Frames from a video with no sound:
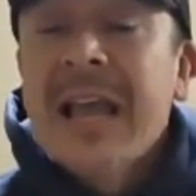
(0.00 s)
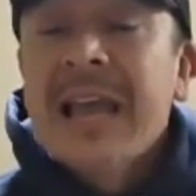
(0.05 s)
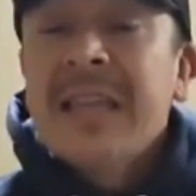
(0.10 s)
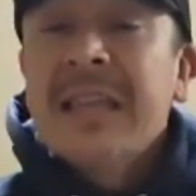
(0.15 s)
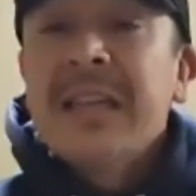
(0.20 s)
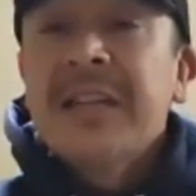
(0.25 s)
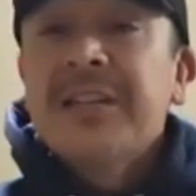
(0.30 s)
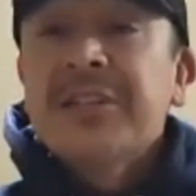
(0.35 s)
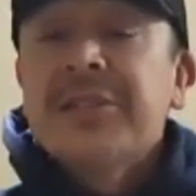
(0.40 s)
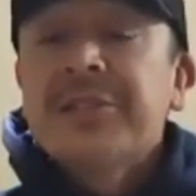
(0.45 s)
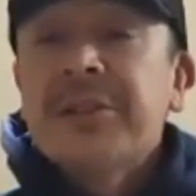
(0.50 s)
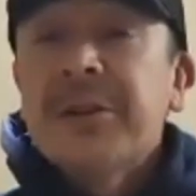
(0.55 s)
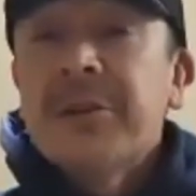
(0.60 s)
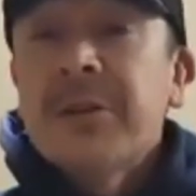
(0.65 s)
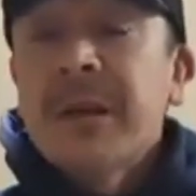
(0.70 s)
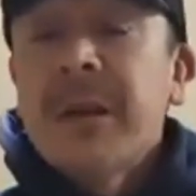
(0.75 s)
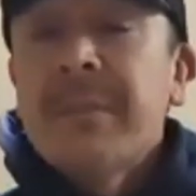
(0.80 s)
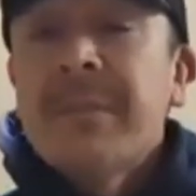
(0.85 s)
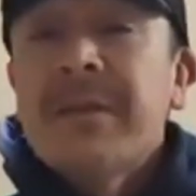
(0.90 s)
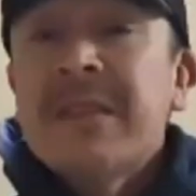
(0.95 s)
and they
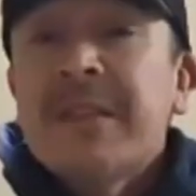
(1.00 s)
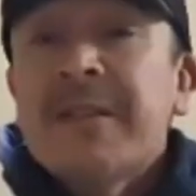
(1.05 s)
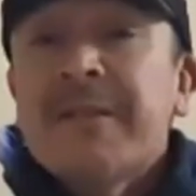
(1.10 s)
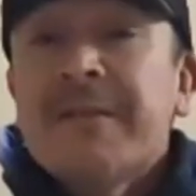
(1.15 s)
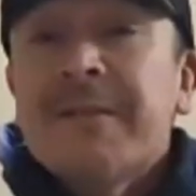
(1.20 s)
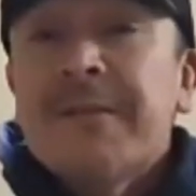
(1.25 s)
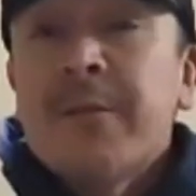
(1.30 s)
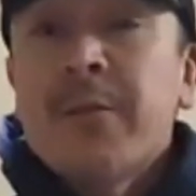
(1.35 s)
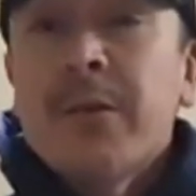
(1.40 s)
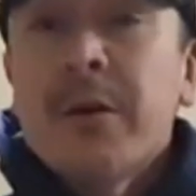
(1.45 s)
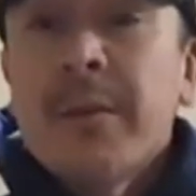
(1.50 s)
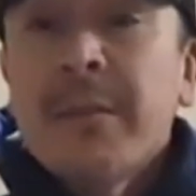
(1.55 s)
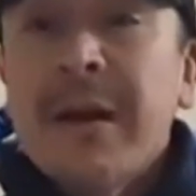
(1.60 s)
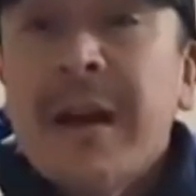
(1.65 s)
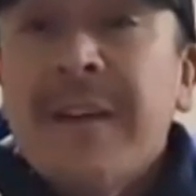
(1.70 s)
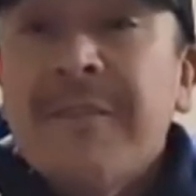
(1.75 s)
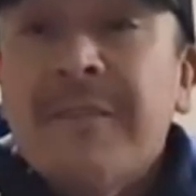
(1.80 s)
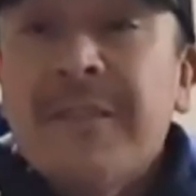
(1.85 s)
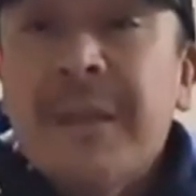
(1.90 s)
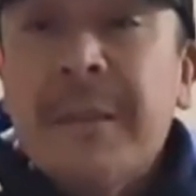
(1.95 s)
showed up in the form
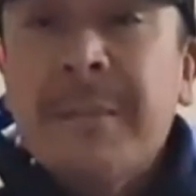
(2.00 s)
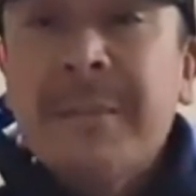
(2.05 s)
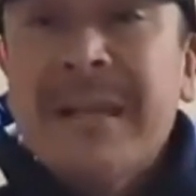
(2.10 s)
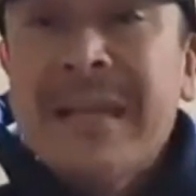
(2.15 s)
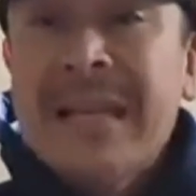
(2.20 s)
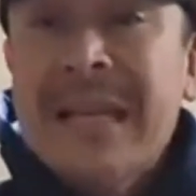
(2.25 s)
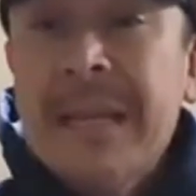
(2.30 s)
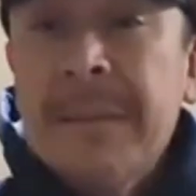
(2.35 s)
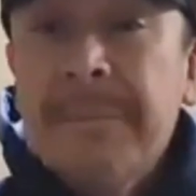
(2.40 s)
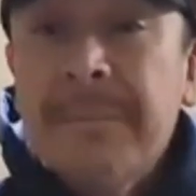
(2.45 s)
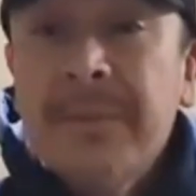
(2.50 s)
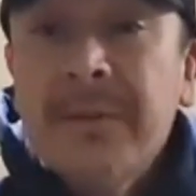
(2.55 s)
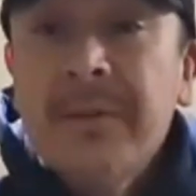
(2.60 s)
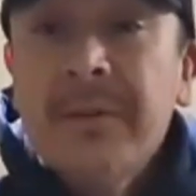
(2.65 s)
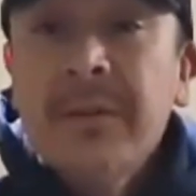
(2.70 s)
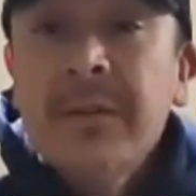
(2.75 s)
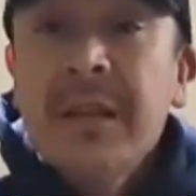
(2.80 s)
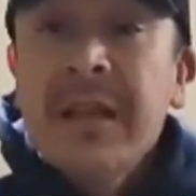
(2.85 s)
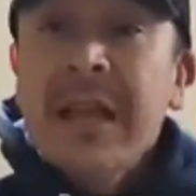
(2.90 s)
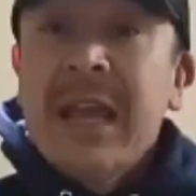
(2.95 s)
of the
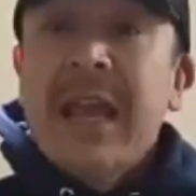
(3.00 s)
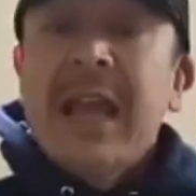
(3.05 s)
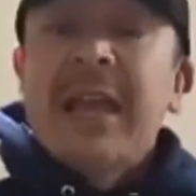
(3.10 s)
people